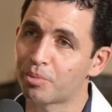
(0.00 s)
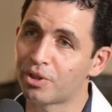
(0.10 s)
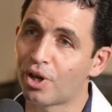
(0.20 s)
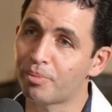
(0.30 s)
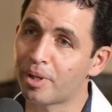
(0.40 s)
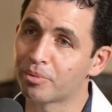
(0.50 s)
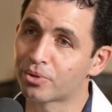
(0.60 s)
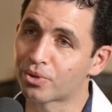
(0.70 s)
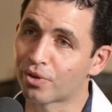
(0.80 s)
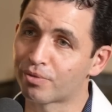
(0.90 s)
but not be able
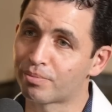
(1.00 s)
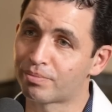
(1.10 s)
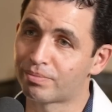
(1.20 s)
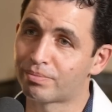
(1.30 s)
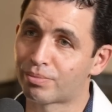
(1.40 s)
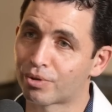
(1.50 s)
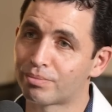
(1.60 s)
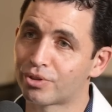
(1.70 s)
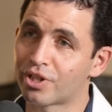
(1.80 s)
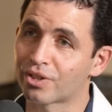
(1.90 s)
to sort of pro
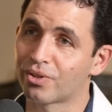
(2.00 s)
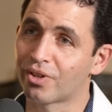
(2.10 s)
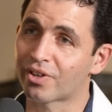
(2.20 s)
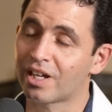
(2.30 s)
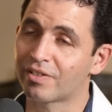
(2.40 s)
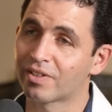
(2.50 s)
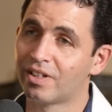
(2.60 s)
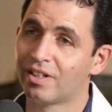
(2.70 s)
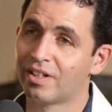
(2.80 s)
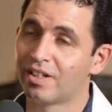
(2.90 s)
project to the other half.
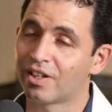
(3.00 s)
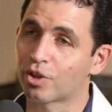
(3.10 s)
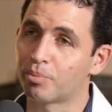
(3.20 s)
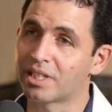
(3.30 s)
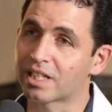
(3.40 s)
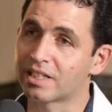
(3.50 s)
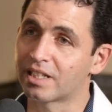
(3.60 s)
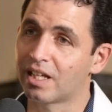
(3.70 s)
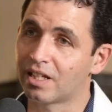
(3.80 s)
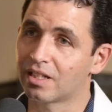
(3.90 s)
And you could basically
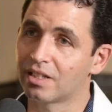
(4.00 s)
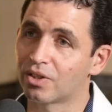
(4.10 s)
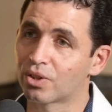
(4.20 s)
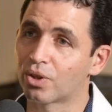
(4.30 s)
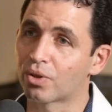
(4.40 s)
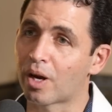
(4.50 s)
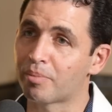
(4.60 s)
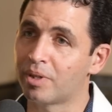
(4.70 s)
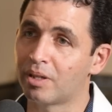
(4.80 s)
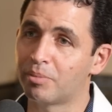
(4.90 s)
say, you know, go grab
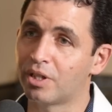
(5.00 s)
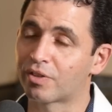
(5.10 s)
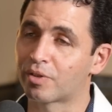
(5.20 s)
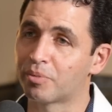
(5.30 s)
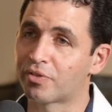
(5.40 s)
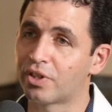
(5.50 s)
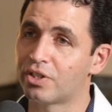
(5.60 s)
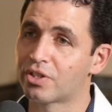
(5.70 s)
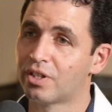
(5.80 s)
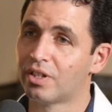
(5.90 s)
me a beer from the
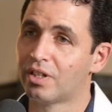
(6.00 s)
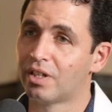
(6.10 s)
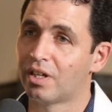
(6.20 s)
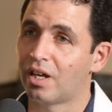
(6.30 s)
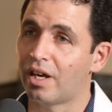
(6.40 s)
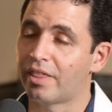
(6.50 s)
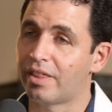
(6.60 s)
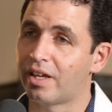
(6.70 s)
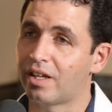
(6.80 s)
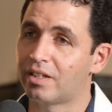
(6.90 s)
fridge and
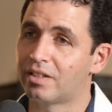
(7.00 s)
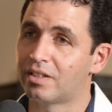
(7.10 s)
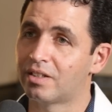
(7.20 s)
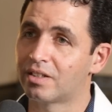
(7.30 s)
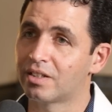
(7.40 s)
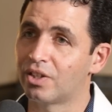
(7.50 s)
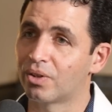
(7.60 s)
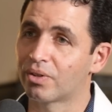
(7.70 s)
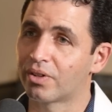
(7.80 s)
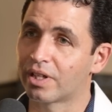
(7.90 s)
then, you
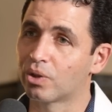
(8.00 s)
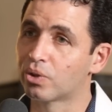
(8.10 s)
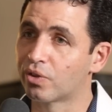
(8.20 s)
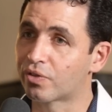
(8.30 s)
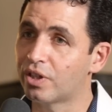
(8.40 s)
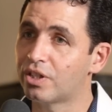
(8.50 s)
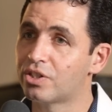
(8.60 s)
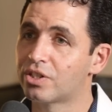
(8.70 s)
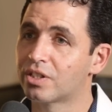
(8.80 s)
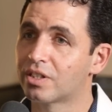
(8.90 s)
know, they go to the
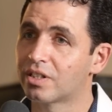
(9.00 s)
fridge